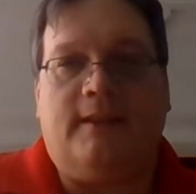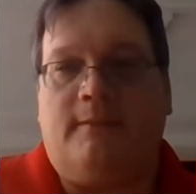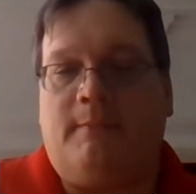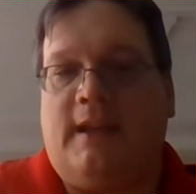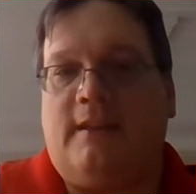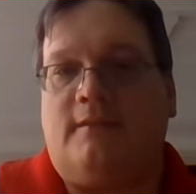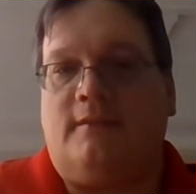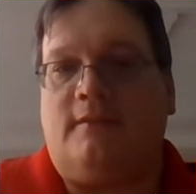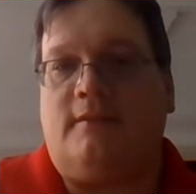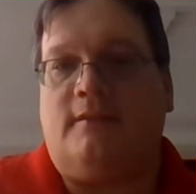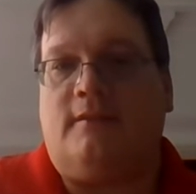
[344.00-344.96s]
get a
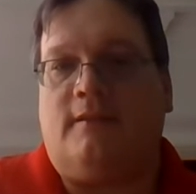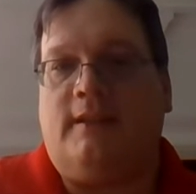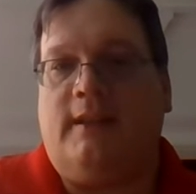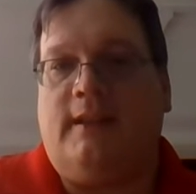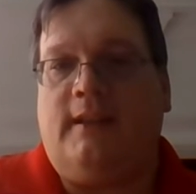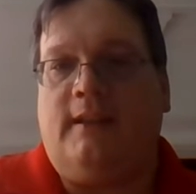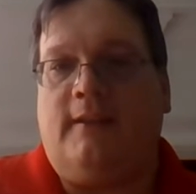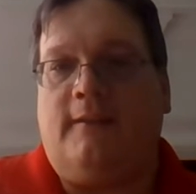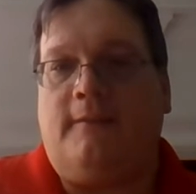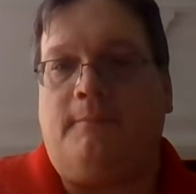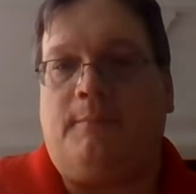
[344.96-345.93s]
master's degree
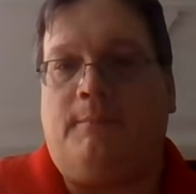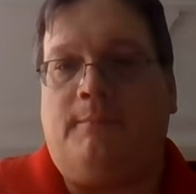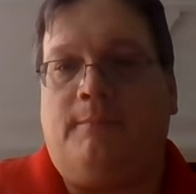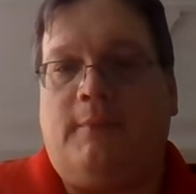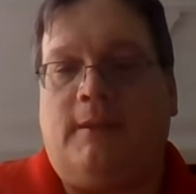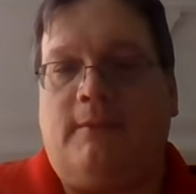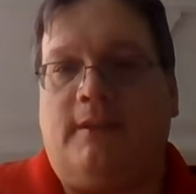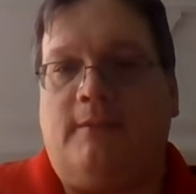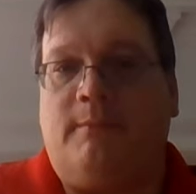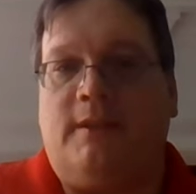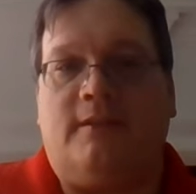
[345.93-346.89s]
in
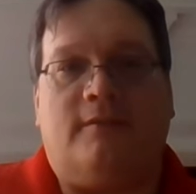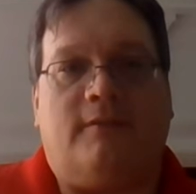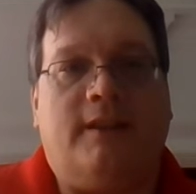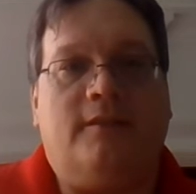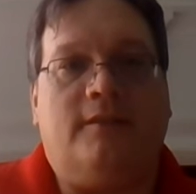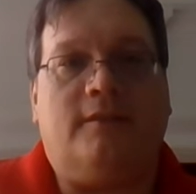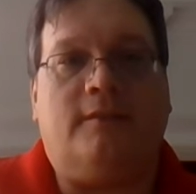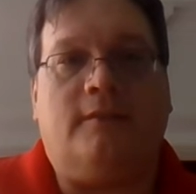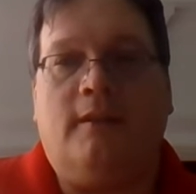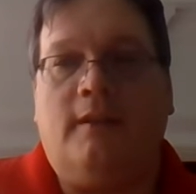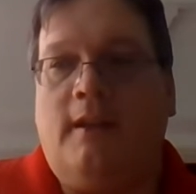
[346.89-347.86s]
public
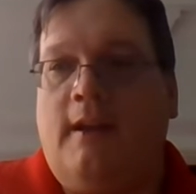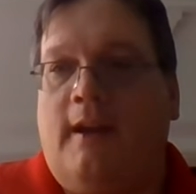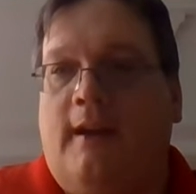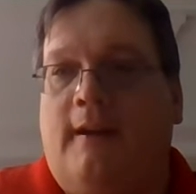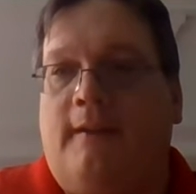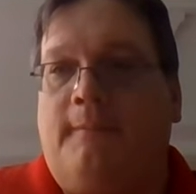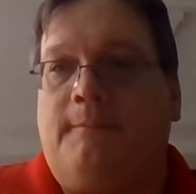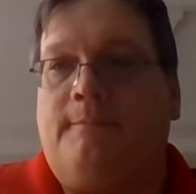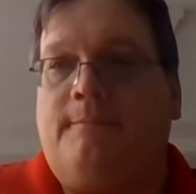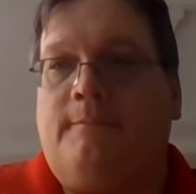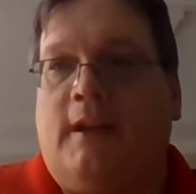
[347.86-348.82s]
administration,
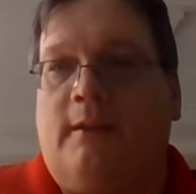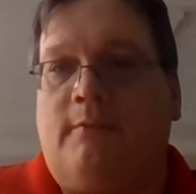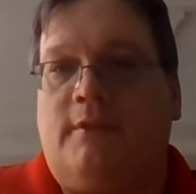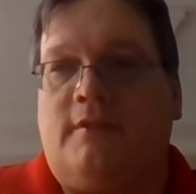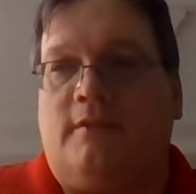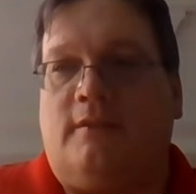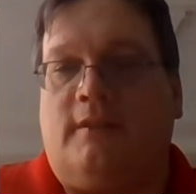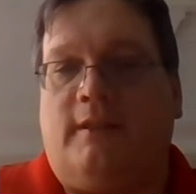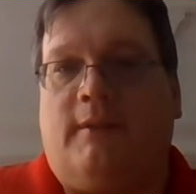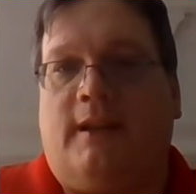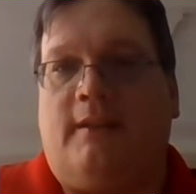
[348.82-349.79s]
I would
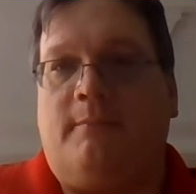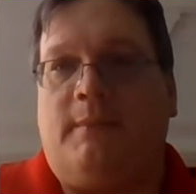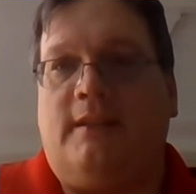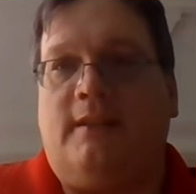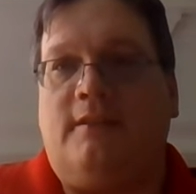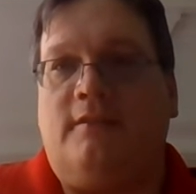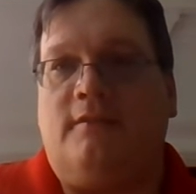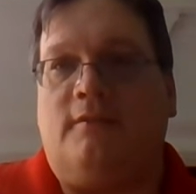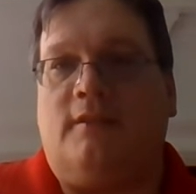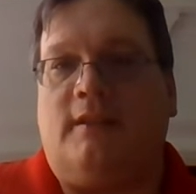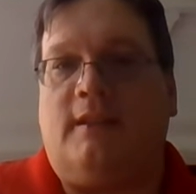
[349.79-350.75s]
certainly recommend that
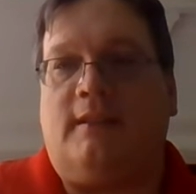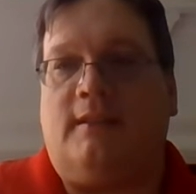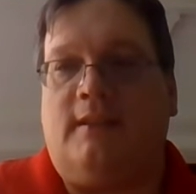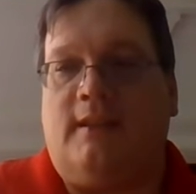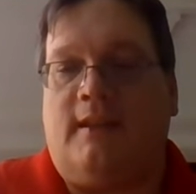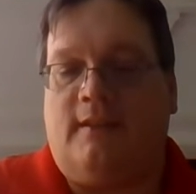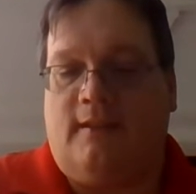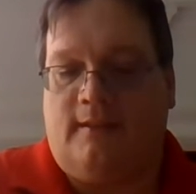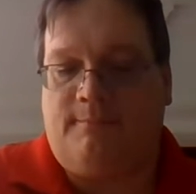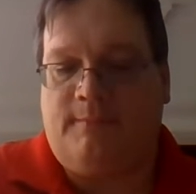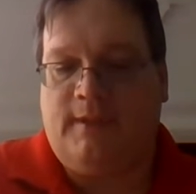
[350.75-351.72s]
you look at
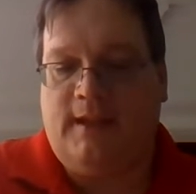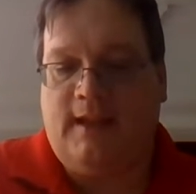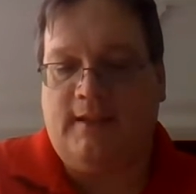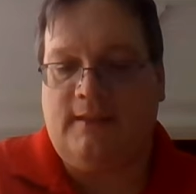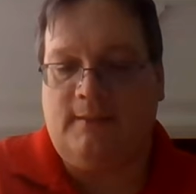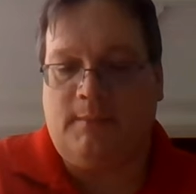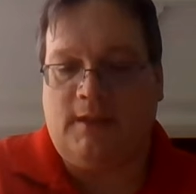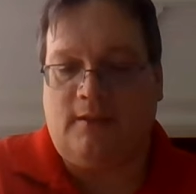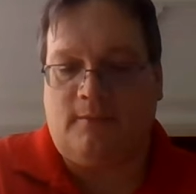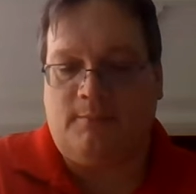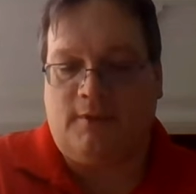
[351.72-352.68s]
the
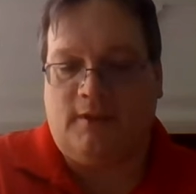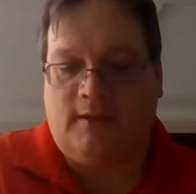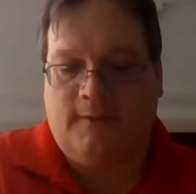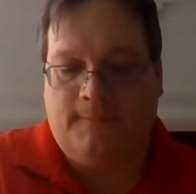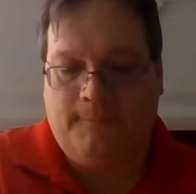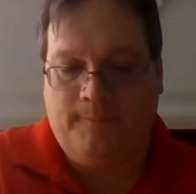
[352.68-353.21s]
Munger book.